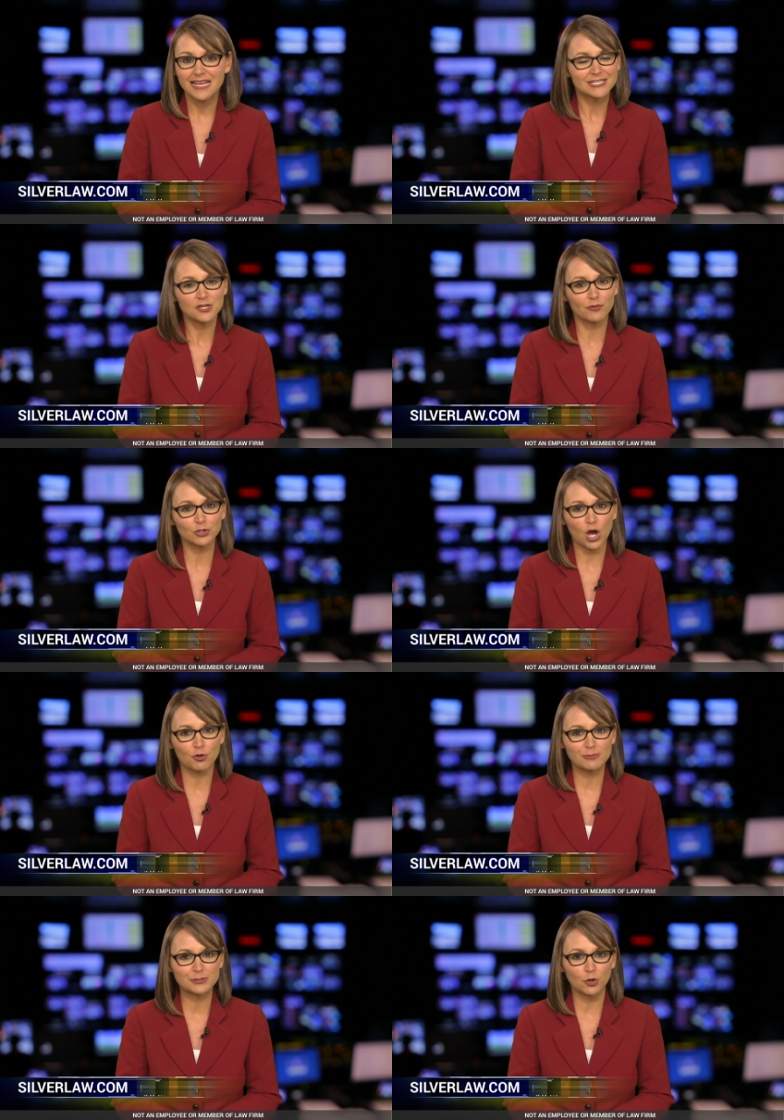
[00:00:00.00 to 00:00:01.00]
Silver Law
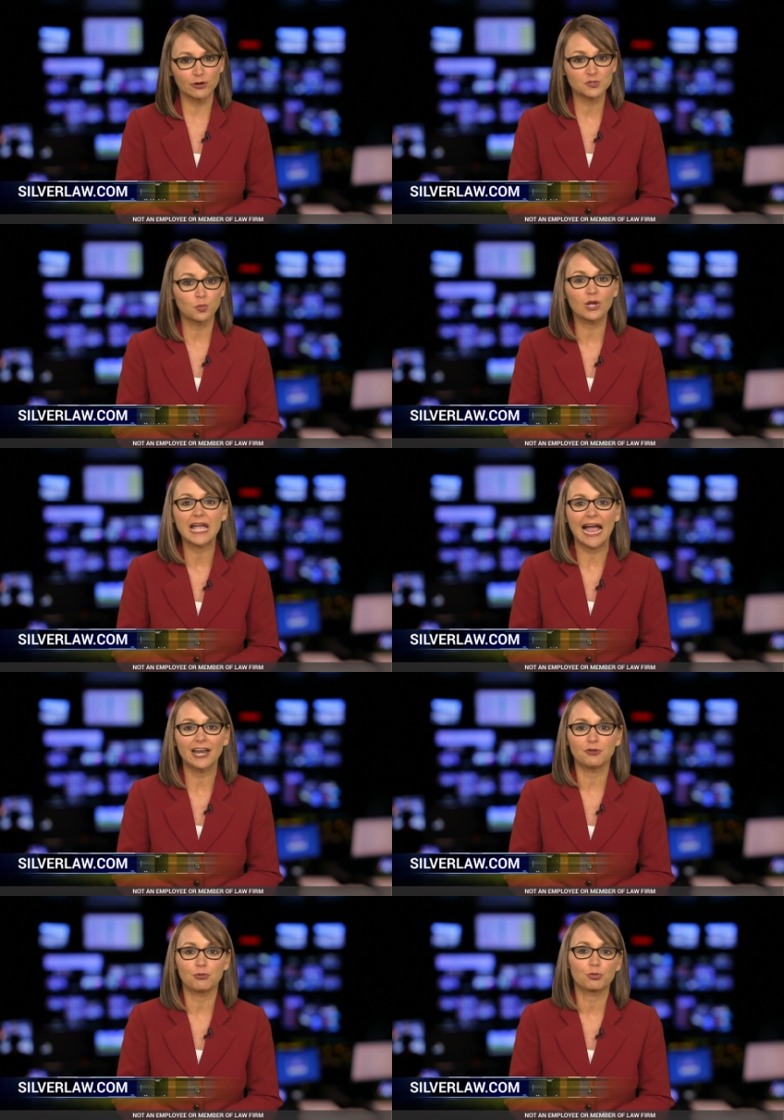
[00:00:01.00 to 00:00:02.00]
Group's lawyers will
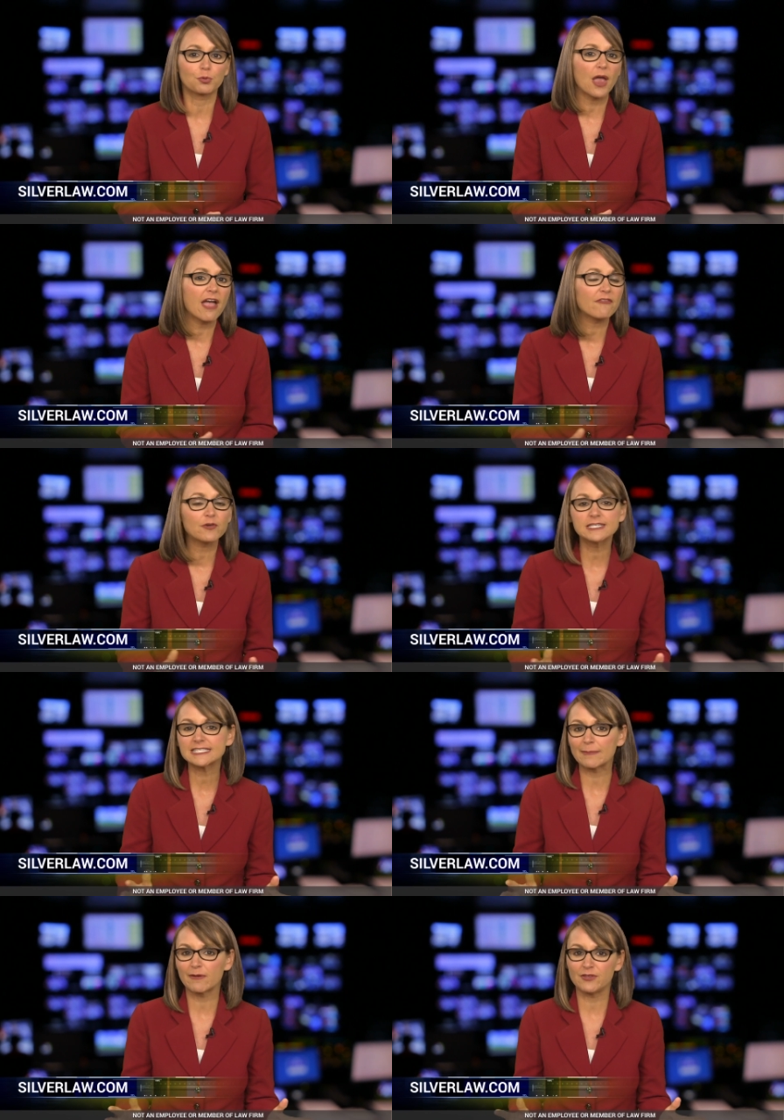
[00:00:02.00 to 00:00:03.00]
guide you through every
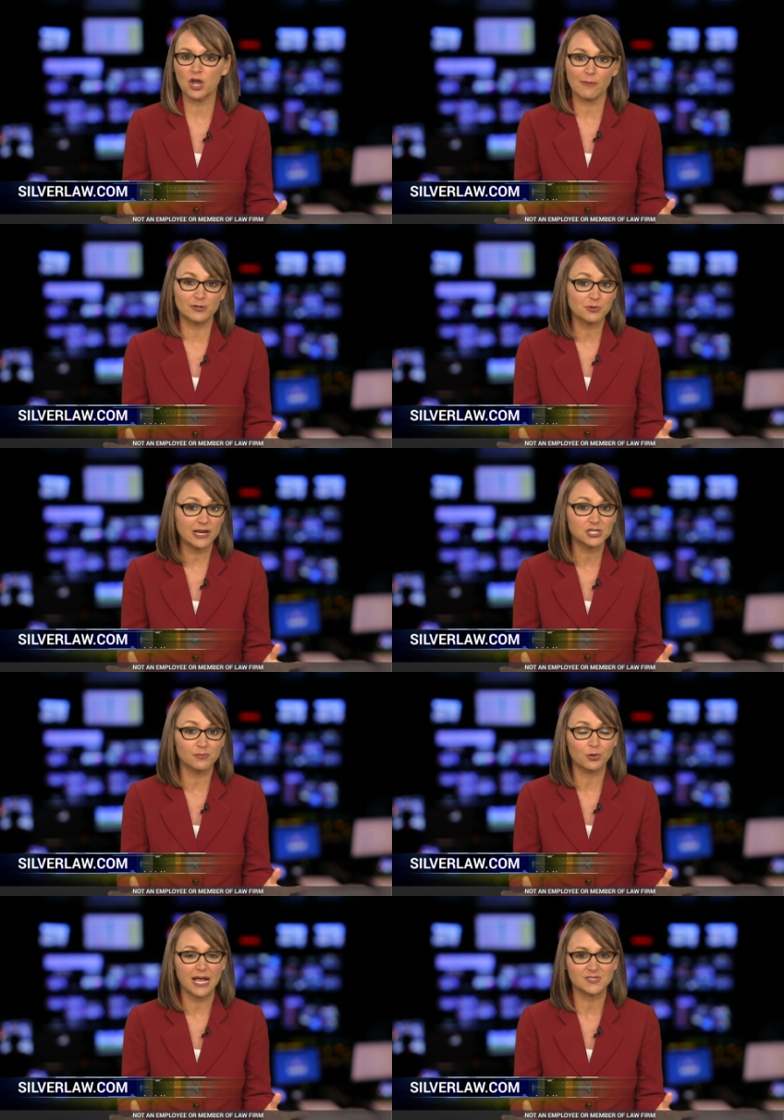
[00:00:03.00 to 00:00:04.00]
step of the arbitration
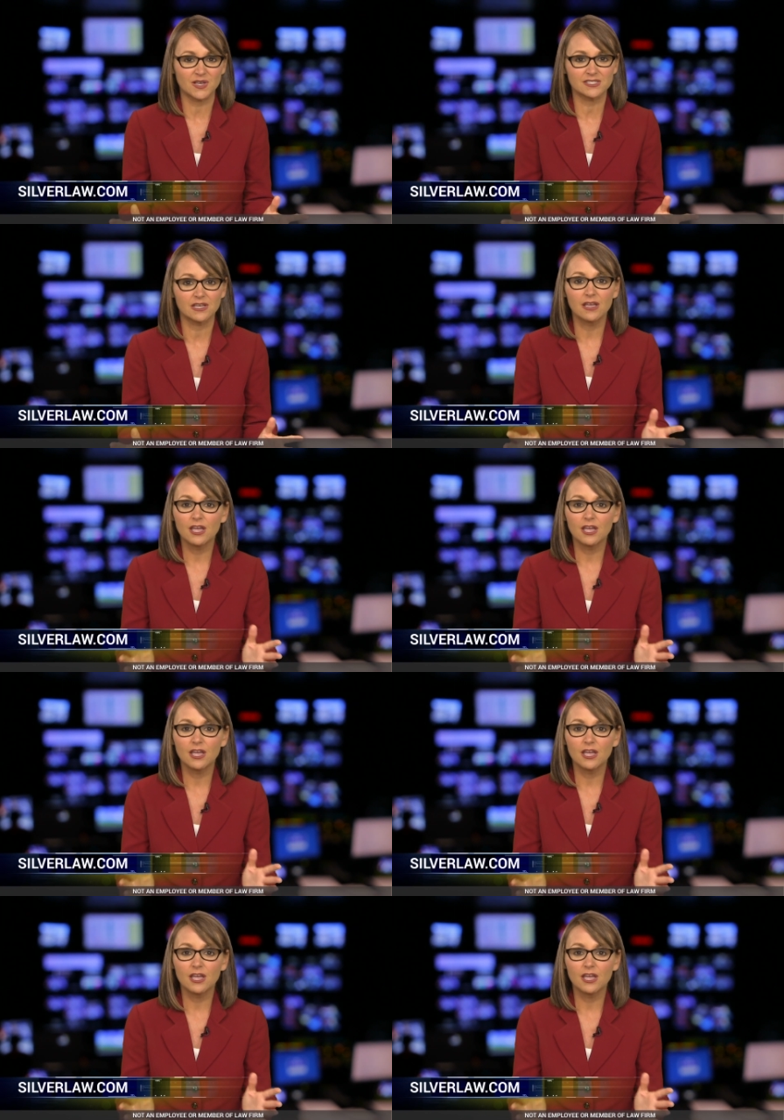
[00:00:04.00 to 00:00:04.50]
process